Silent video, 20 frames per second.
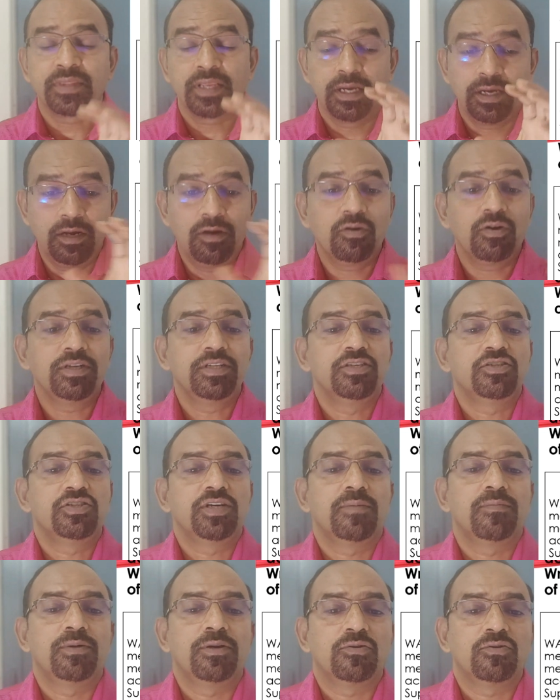Look at the
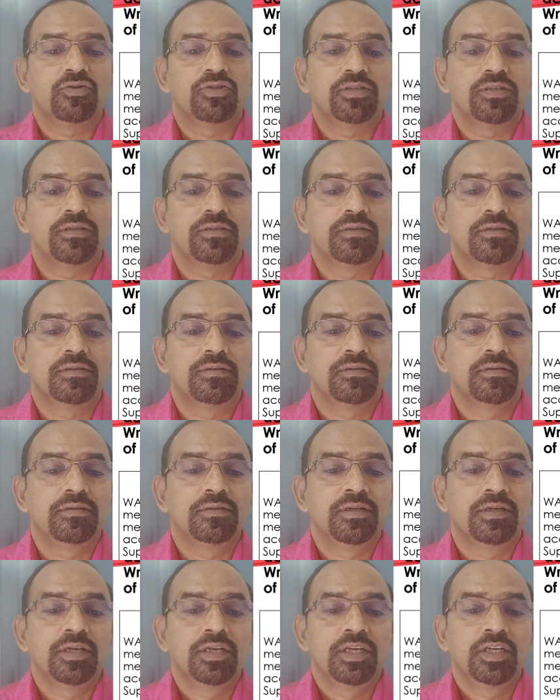sample question.
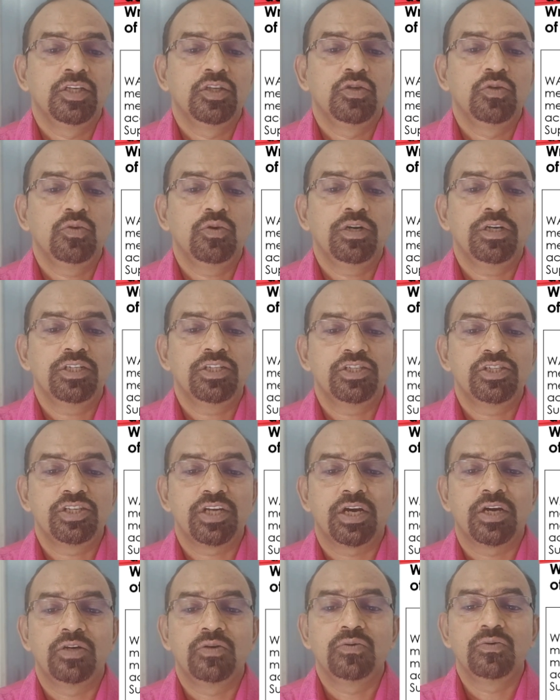You are
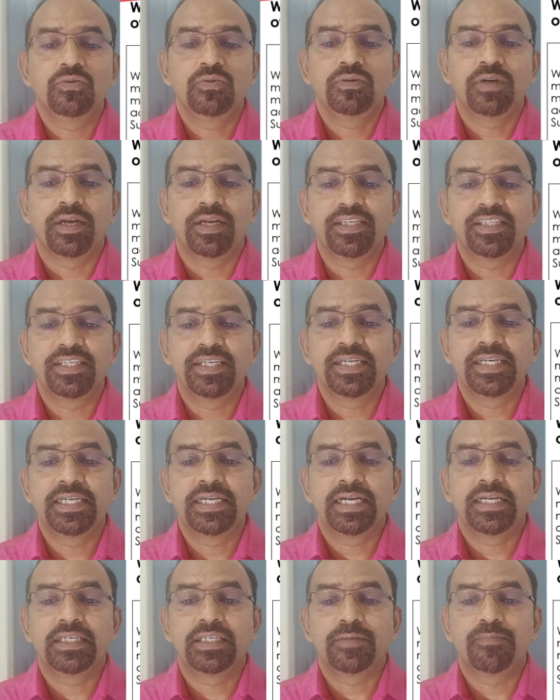Shanu,
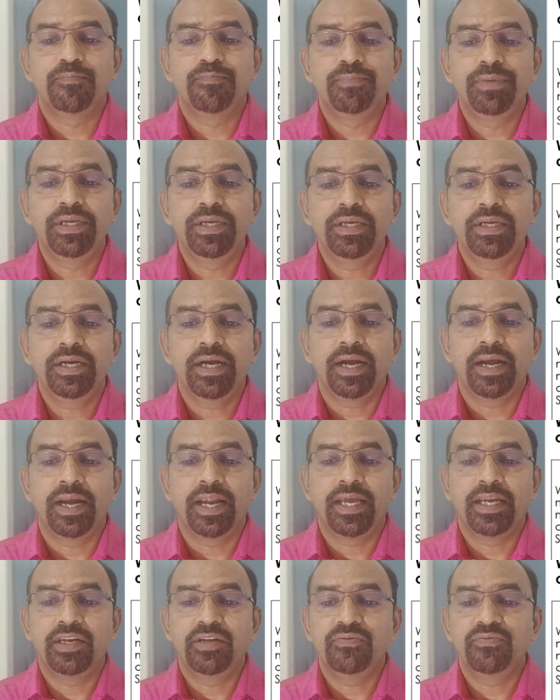residing at
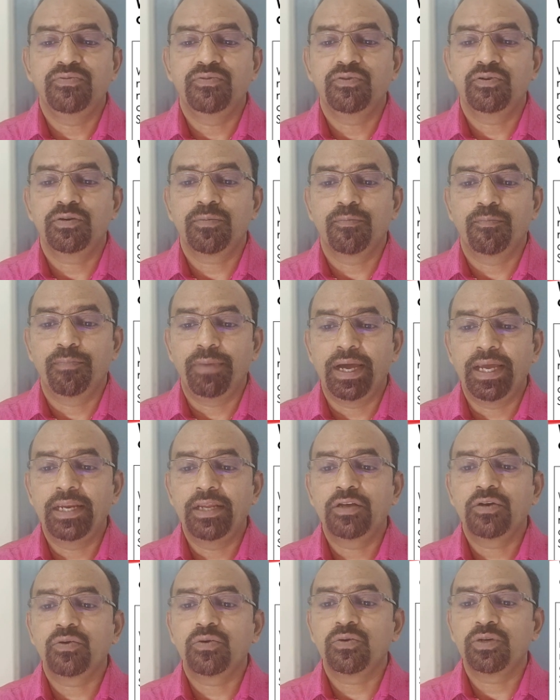B94
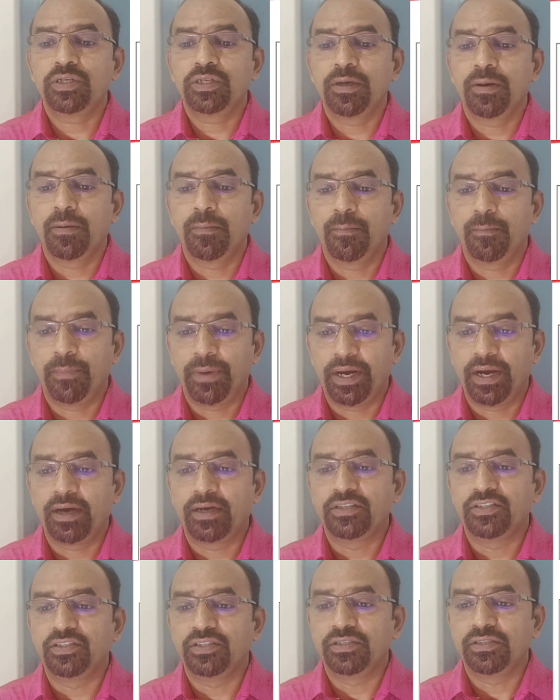Bali Road,
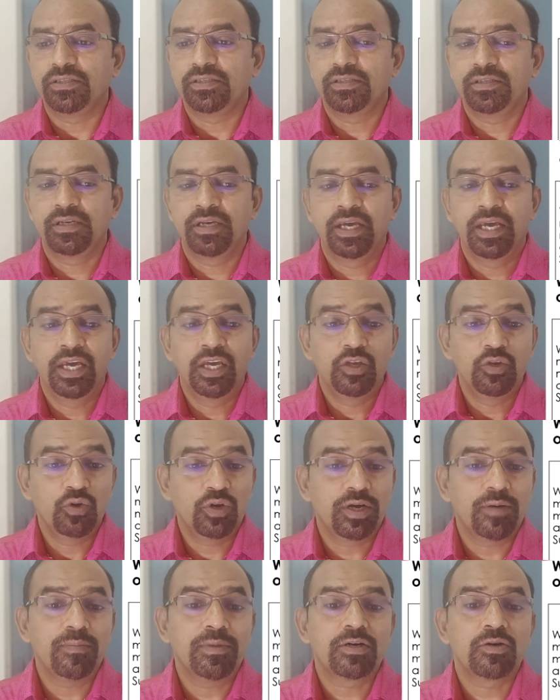Panaji. You
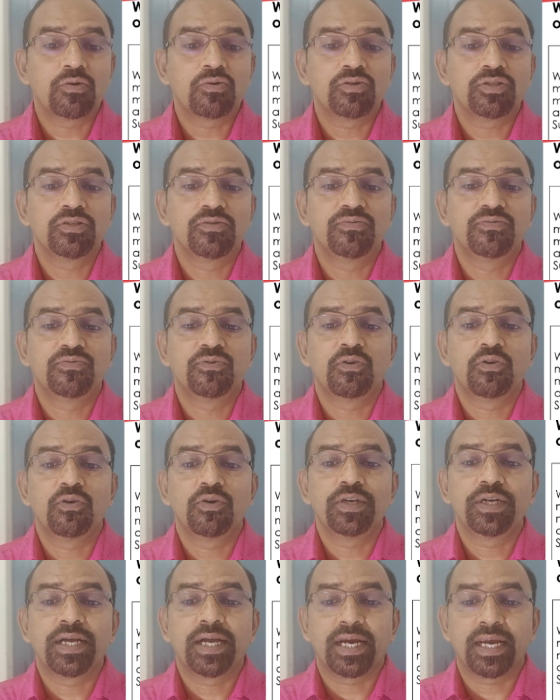come across the
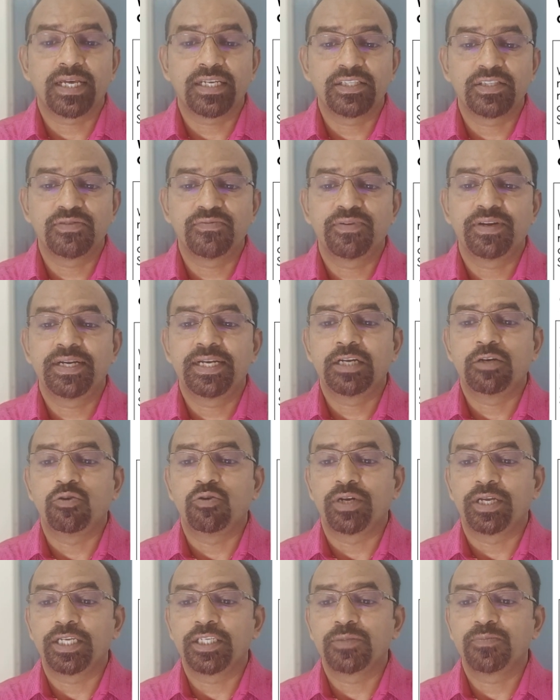following classified
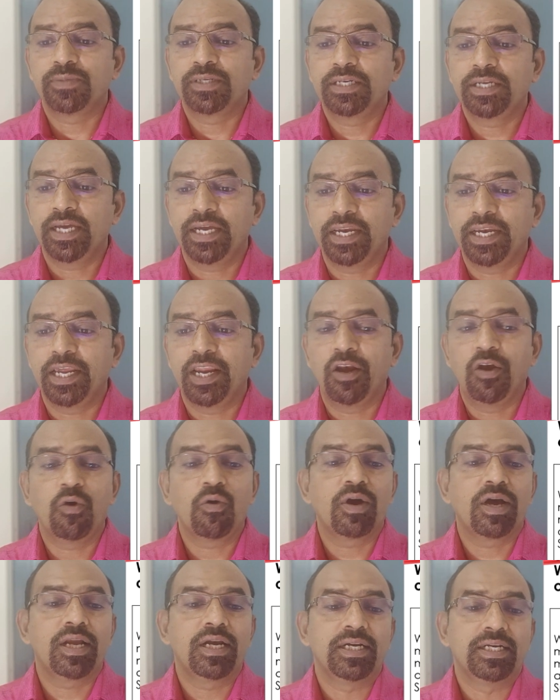advertisement in a
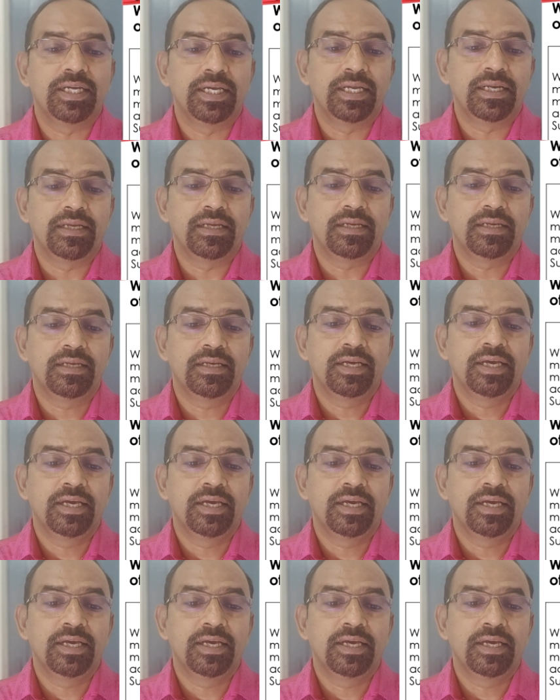local daily.